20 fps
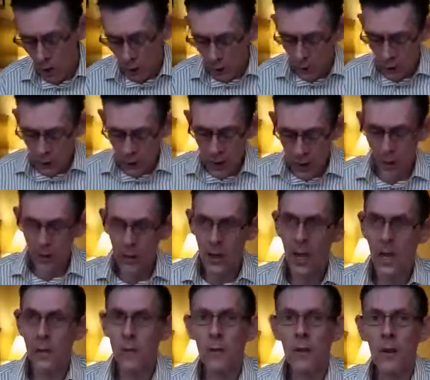Calling on the
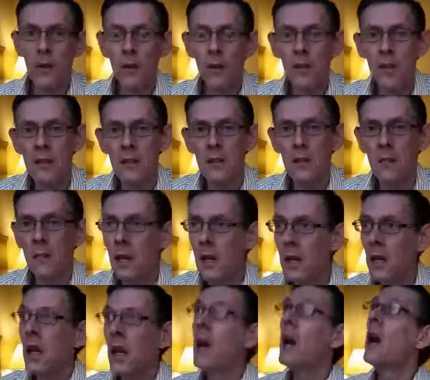name of the Lord doesn't
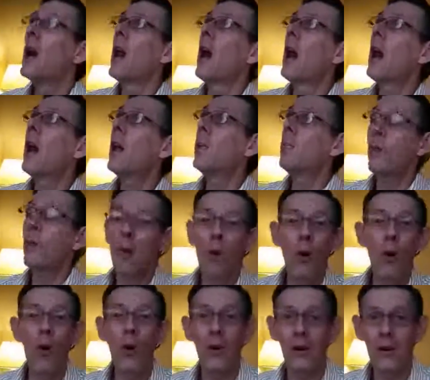mean help,
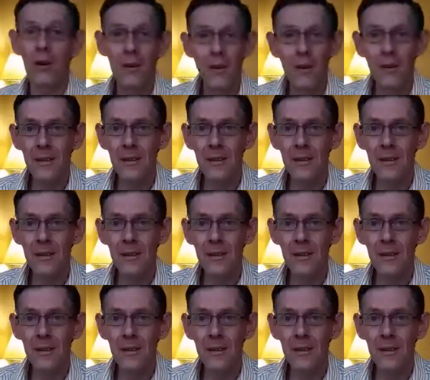Lord.